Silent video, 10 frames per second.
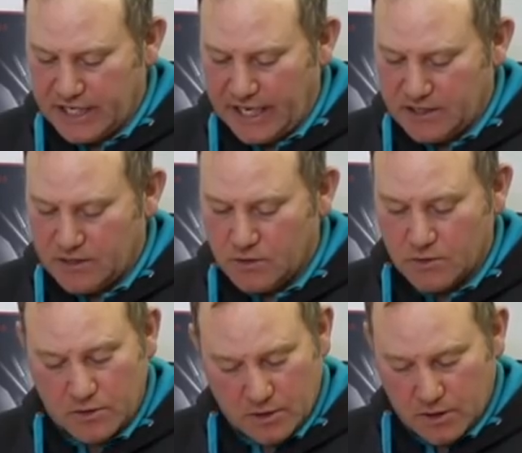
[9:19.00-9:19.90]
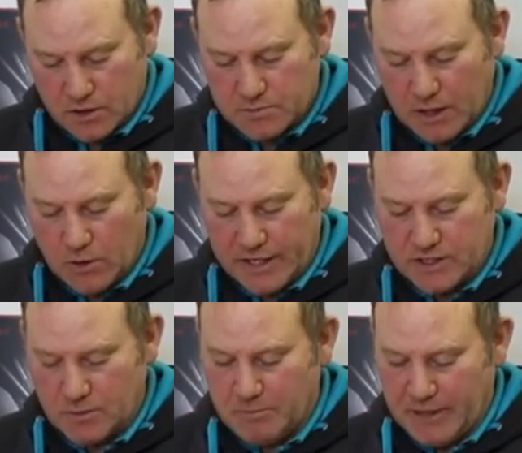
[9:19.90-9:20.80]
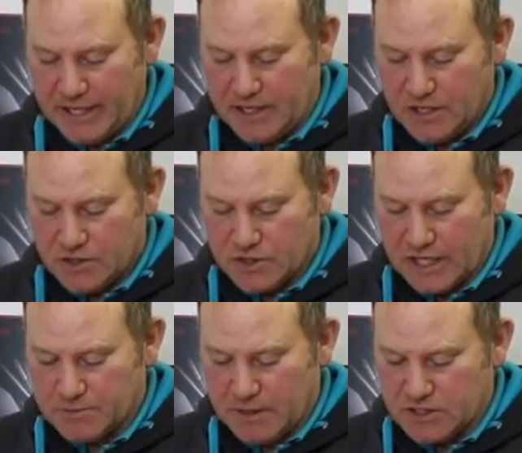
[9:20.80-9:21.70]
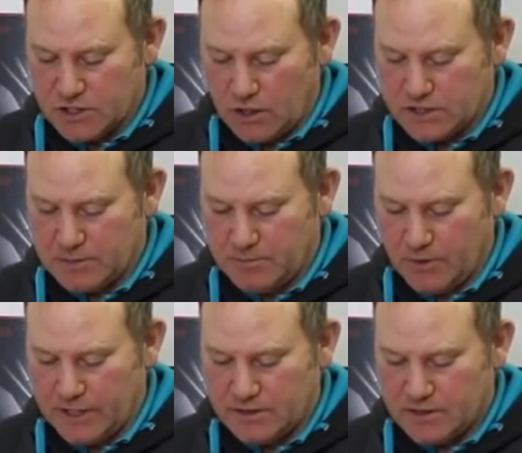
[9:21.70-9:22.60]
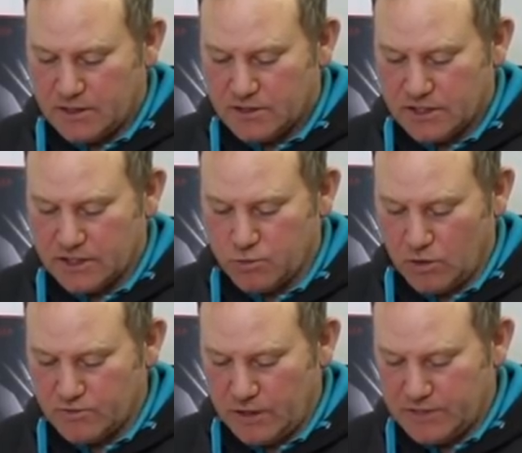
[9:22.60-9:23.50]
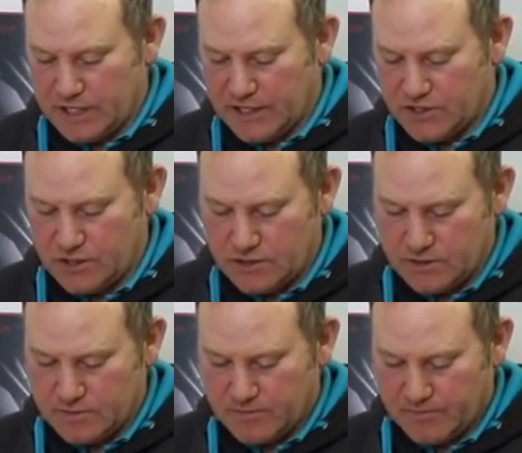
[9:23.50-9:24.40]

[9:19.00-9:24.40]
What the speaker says: again, because my hook is on B, so that's my starting point. There's one rotation